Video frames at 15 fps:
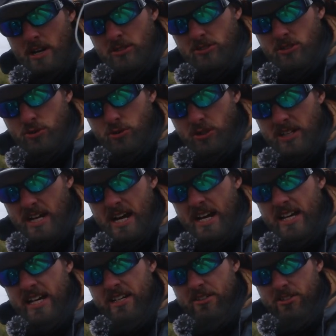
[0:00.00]
ounce Google Eye
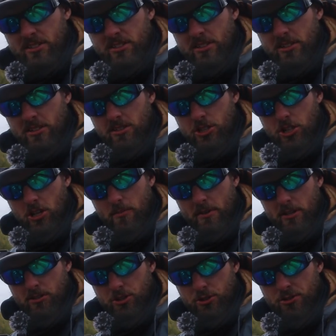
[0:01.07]
and just your Jerk
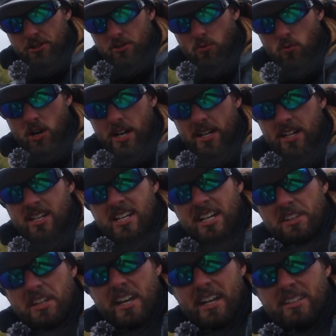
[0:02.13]
Minnow Junior to a White,
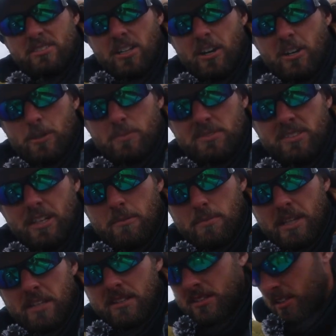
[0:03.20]
and that hasn't 100%
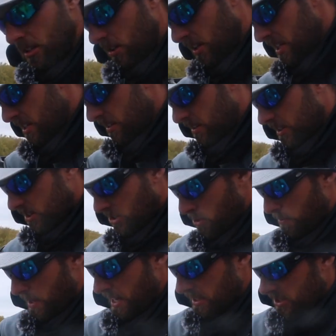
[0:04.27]
been the deal. These two
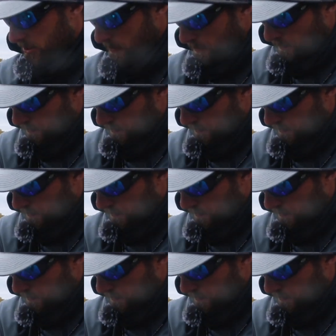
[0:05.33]
baits,